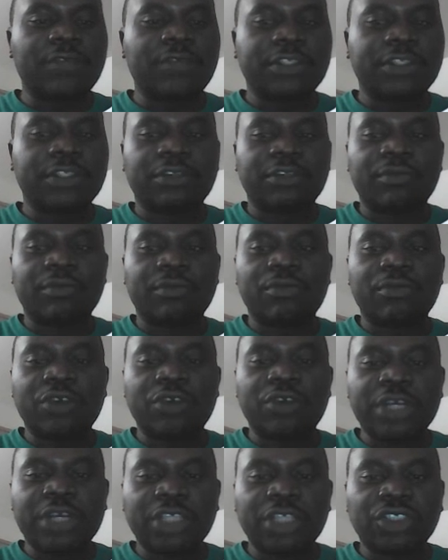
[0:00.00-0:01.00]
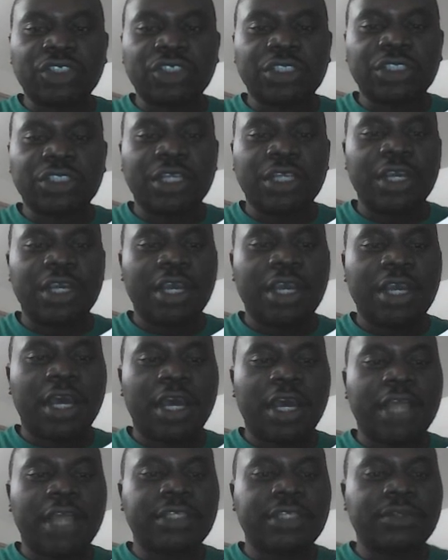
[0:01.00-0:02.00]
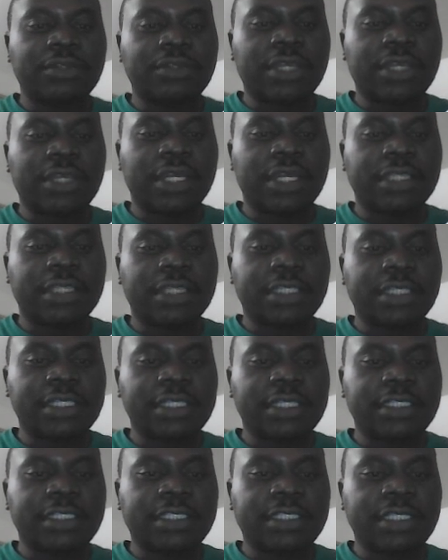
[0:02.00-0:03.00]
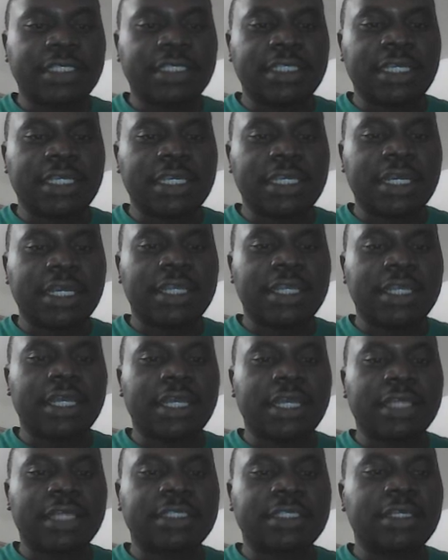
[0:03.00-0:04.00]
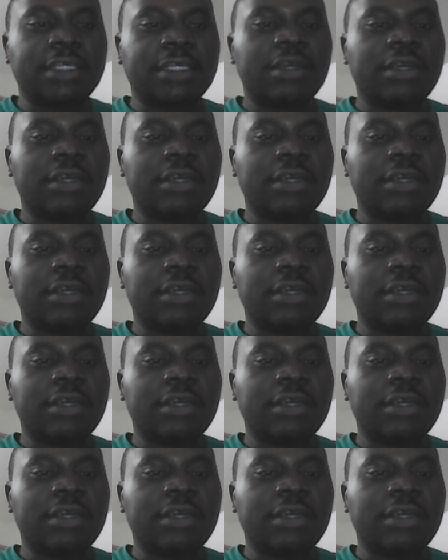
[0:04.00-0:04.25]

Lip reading: University of Monash, and you can actually see here that